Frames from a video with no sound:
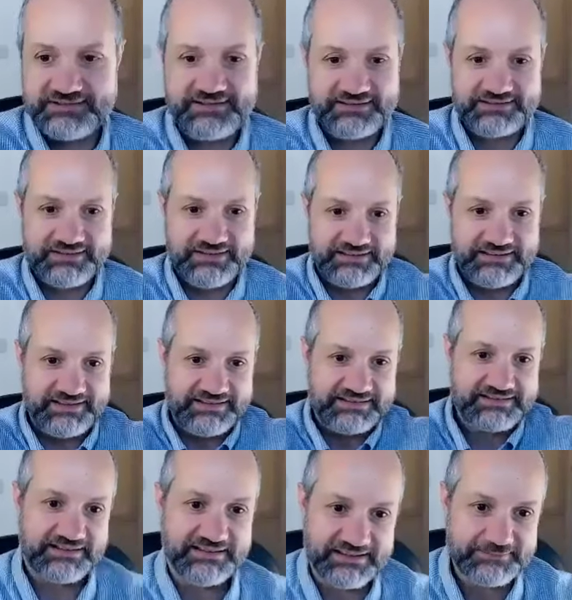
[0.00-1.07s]
isn't it?
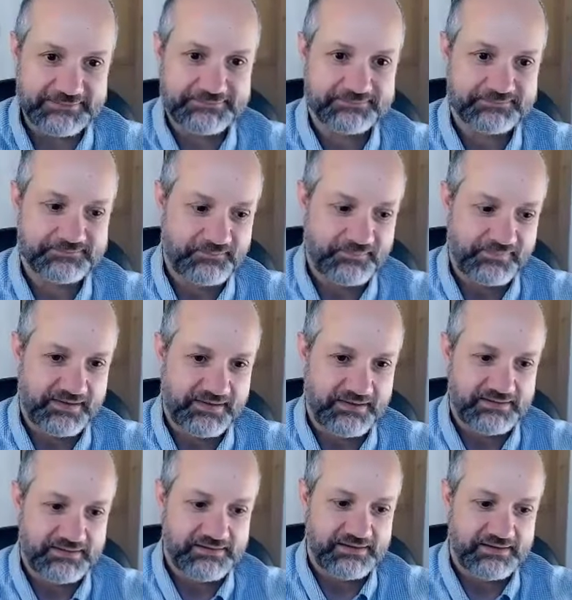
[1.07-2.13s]
It's
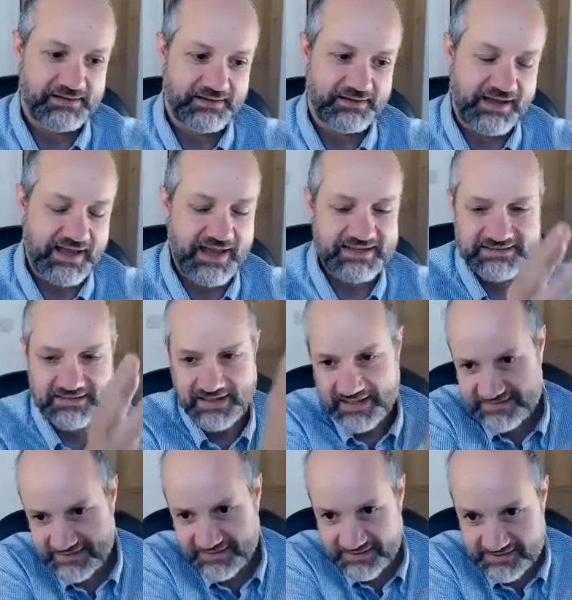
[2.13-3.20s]
as
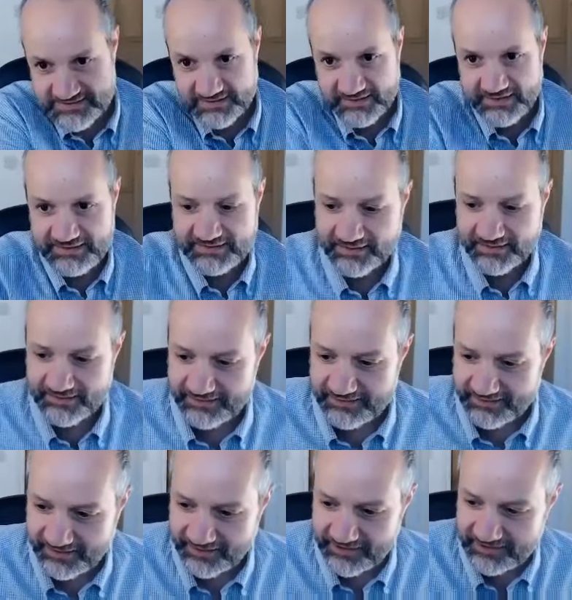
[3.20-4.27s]
an aside,
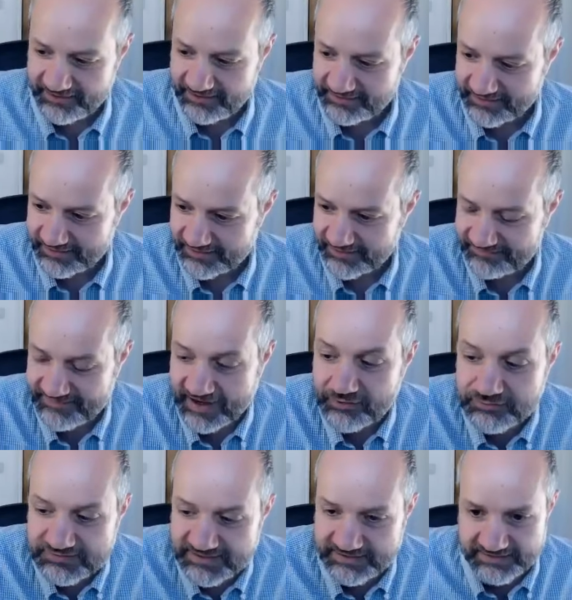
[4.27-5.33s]
I
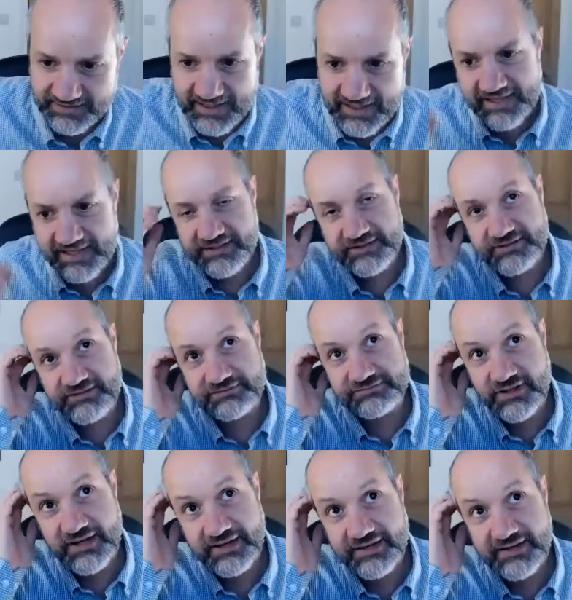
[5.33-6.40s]
founded and
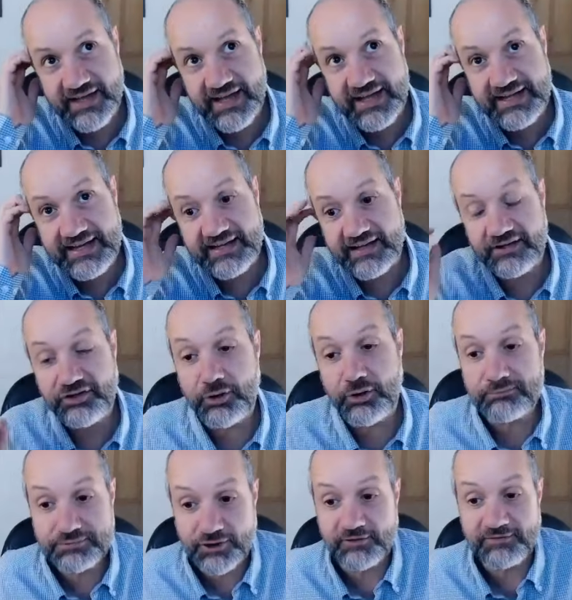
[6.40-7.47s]
run a
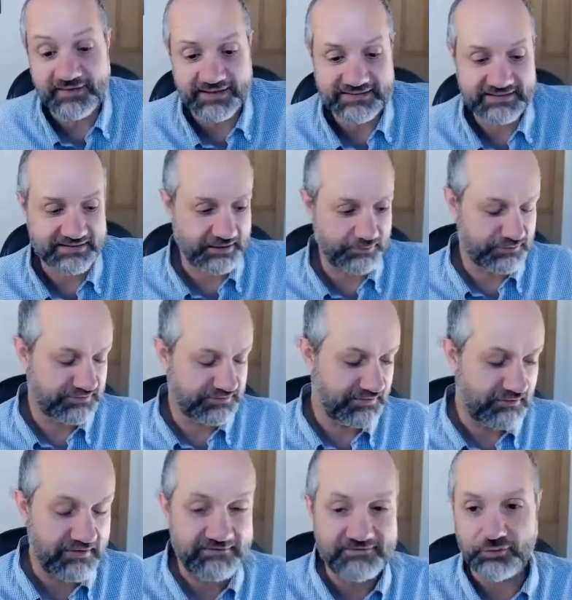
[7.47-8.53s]
non-profit, and I was
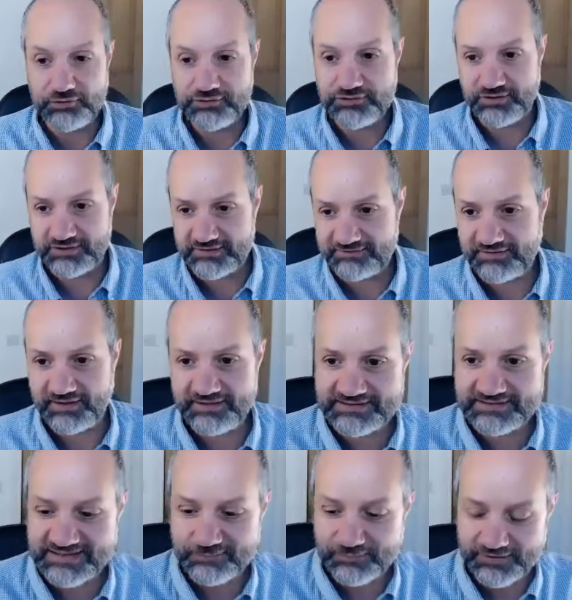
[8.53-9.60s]
very fortunate to find
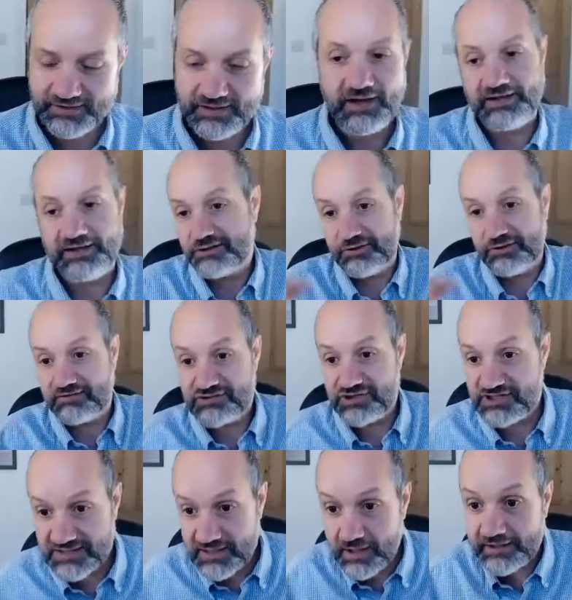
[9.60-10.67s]
someone. I don't know if
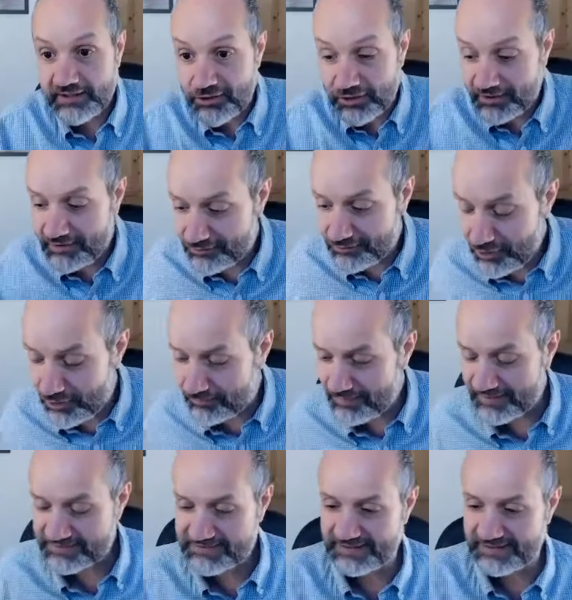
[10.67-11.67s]
she's like Ollie or not, but